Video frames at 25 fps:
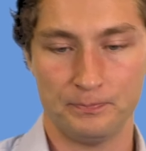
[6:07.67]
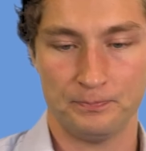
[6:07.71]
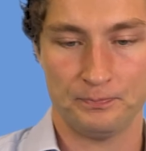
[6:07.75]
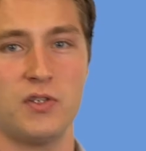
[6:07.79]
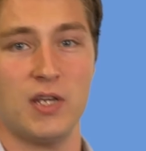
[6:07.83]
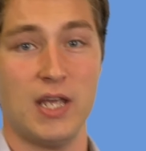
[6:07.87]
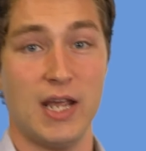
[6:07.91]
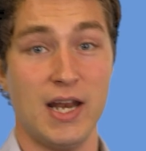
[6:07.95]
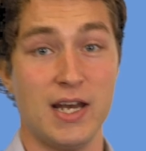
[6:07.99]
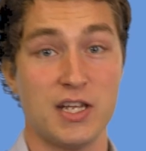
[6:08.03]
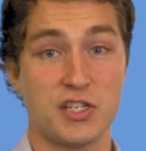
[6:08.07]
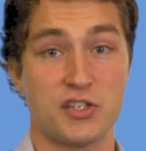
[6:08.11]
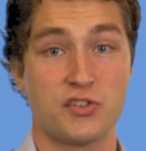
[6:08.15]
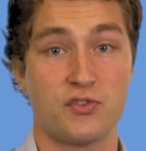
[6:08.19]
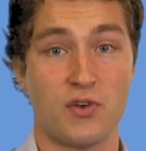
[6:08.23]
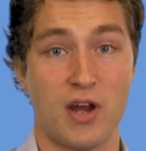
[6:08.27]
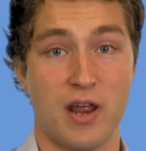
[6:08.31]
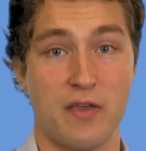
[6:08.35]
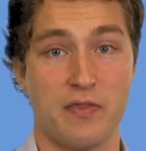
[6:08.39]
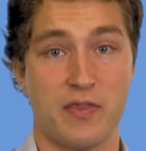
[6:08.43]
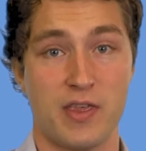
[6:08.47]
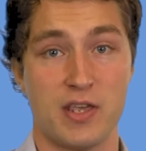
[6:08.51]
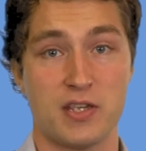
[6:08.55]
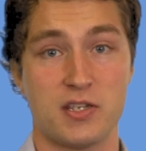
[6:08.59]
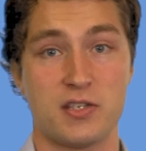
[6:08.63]
To
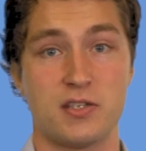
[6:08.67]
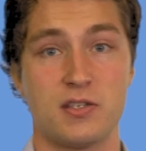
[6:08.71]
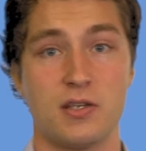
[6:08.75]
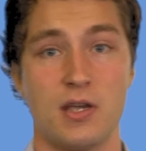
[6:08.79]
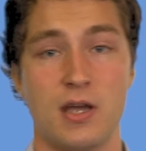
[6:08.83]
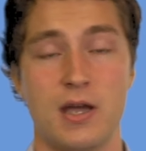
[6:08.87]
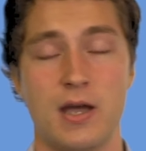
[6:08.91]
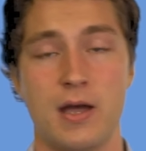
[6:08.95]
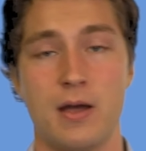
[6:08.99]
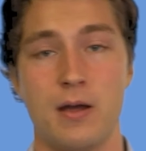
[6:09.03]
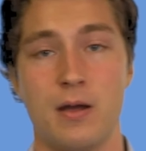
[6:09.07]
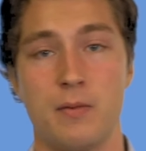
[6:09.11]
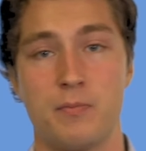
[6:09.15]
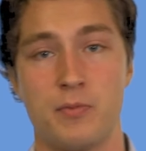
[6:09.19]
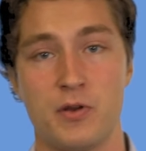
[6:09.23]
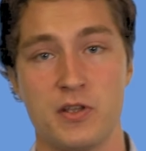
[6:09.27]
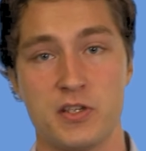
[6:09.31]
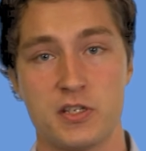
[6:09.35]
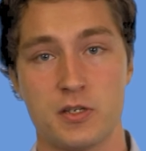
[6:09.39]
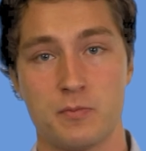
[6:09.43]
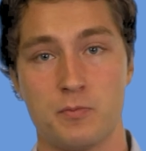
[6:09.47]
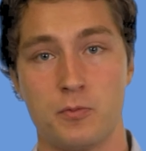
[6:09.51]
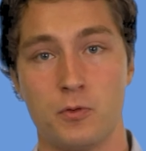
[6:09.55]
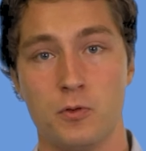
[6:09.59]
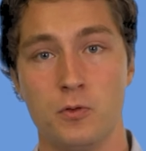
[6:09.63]
illustrate this
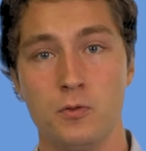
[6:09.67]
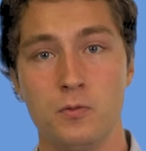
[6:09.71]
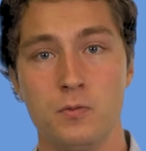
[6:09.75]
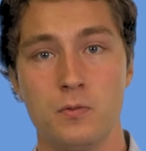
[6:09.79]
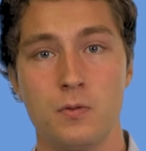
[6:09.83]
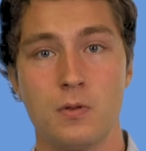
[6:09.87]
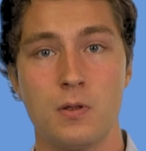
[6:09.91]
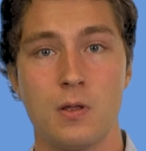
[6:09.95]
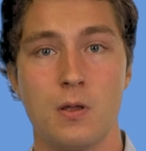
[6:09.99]
principle,